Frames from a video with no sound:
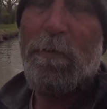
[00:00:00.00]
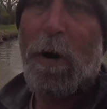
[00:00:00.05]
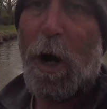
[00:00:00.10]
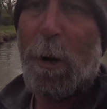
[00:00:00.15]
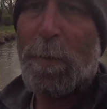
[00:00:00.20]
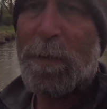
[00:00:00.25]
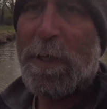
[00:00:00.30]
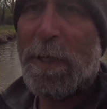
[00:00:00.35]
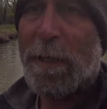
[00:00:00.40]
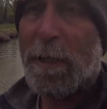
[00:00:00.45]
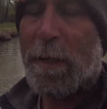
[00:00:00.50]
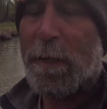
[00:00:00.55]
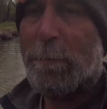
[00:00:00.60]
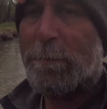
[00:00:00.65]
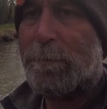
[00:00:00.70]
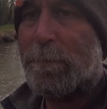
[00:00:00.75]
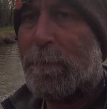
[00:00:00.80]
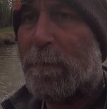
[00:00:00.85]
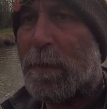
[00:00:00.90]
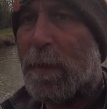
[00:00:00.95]
roped in a
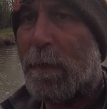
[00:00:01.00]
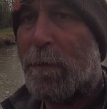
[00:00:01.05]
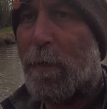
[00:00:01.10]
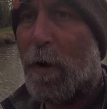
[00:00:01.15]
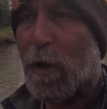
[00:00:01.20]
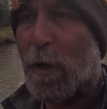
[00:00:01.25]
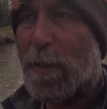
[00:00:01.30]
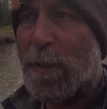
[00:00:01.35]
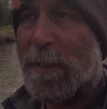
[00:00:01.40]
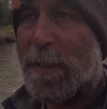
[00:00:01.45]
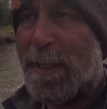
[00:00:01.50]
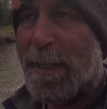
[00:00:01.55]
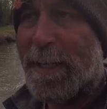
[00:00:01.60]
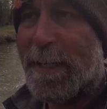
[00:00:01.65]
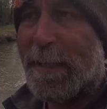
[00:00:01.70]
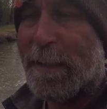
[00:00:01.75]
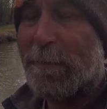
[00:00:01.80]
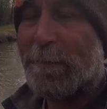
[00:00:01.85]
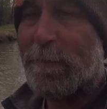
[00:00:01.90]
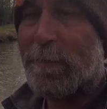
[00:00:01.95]

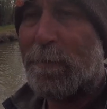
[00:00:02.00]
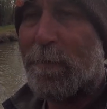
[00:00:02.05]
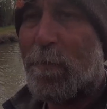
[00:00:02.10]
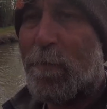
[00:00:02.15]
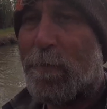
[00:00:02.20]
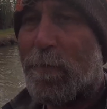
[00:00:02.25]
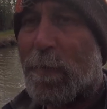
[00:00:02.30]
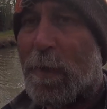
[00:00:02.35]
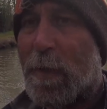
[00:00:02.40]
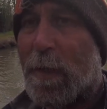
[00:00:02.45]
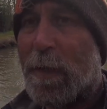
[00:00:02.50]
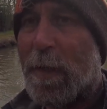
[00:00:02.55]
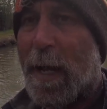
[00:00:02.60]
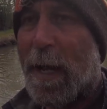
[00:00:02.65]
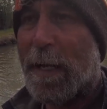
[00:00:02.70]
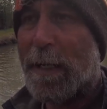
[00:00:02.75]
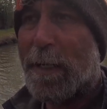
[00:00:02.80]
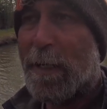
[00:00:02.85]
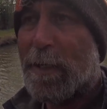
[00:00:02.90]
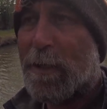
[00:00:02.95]
volunteer.
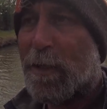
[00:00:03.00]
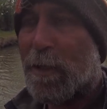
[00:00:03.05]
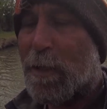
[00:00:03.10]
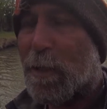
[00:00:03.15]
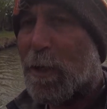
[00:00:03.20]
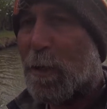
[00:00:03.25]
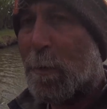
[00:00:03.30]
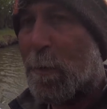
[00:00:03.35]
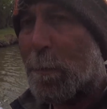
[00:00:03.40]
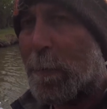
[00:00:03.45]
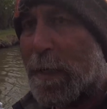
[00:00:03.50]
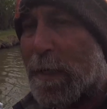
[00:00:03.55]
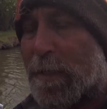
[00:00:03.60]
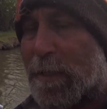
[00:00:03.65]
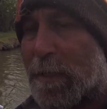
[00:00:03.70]
Elliot's going to come and meet